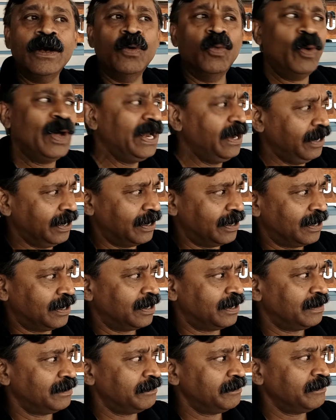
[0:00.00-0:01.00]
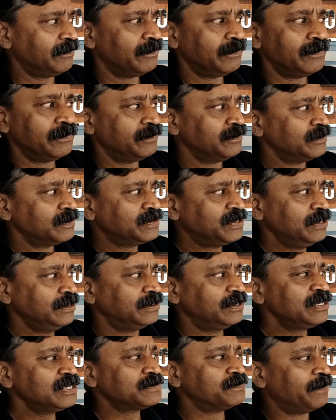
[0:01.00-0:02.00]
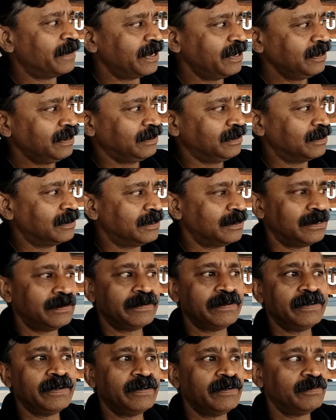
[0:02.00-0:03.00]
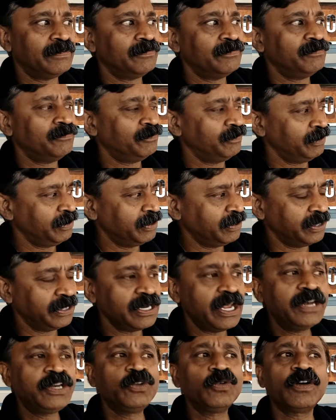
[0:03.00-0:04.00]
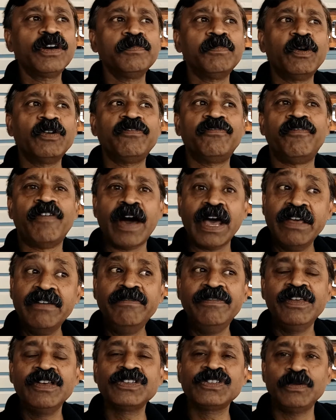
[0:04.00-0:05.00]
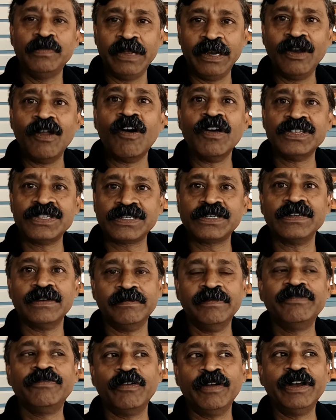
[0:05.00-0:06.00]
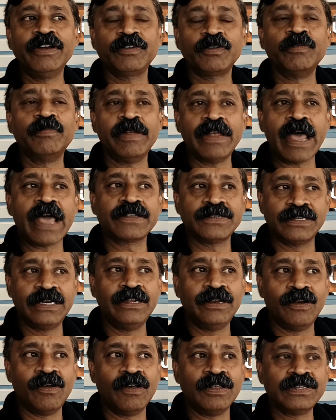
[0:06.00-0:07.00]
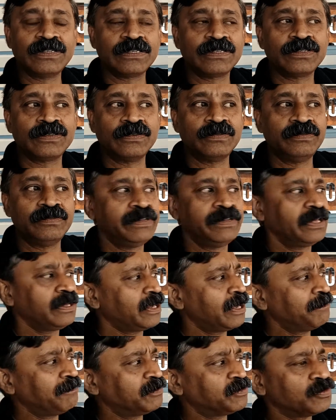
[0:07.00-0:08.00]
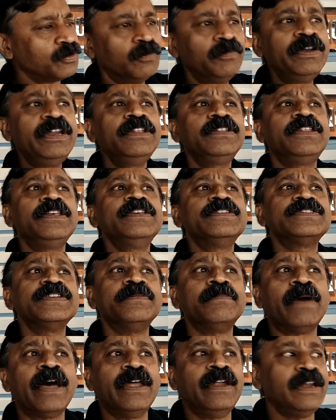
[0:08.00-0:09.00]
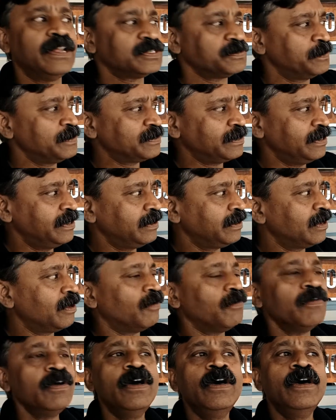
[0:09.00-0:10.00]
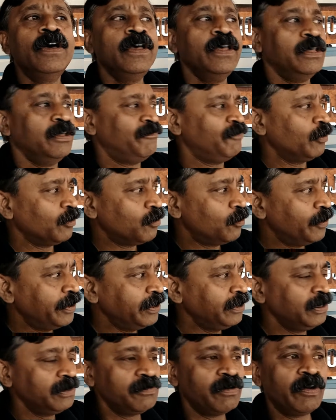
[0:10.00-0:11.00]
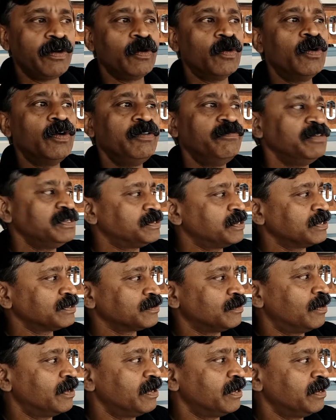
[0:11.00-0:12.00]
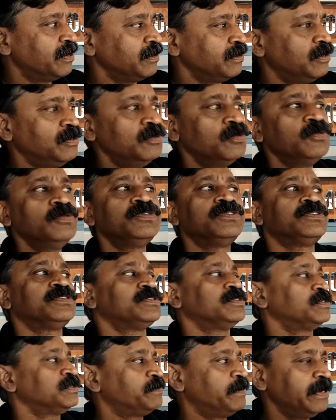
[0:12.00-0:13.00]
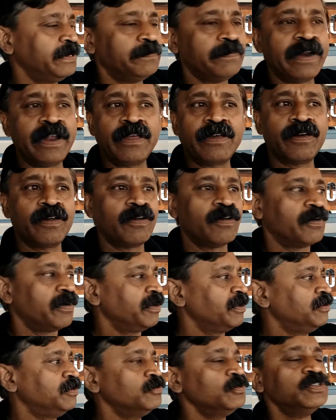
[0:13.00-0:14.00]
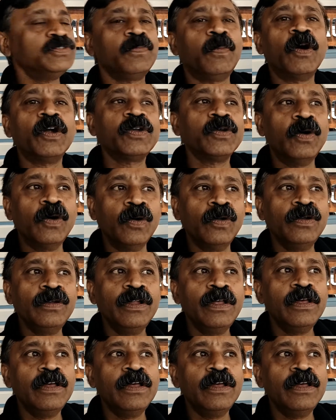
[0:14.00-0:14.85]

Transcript: Well, see, this bike, it took about 5 years to be launched before it could be actually launched. So they kept so many things in mind, especially now. If you're going into a road which has got a huge speed breaker or a huge pothole,